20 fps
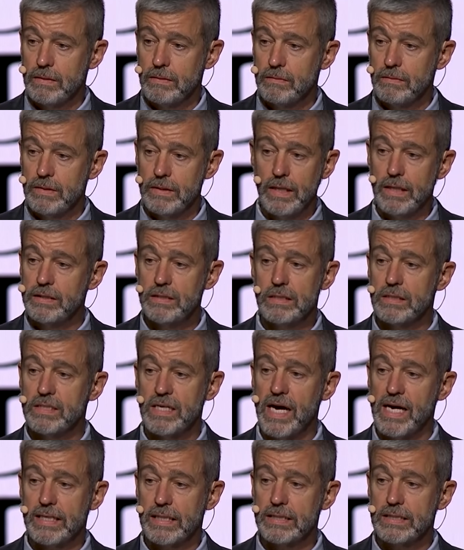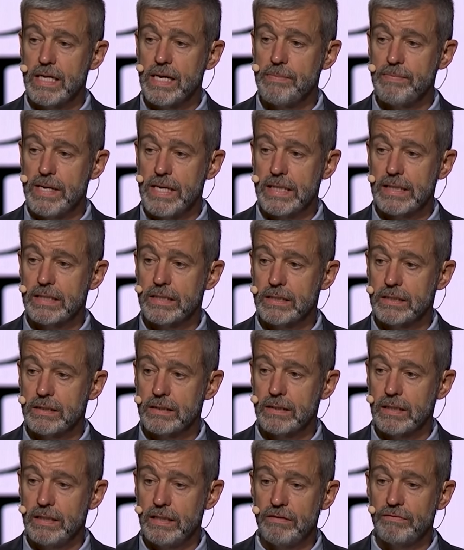We're not just academics,
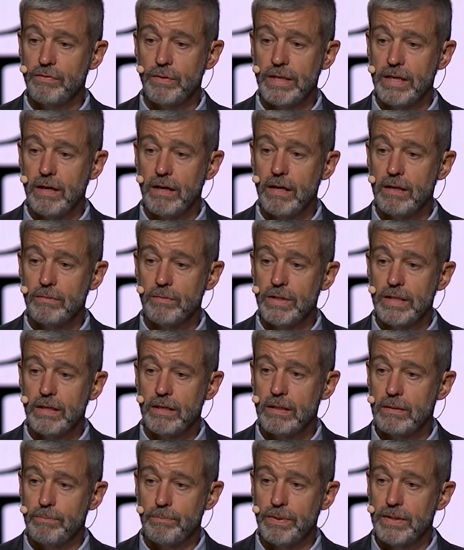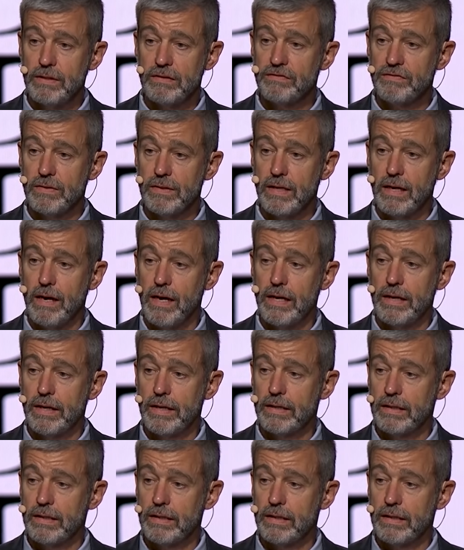and if we are, we are a pitiful lot.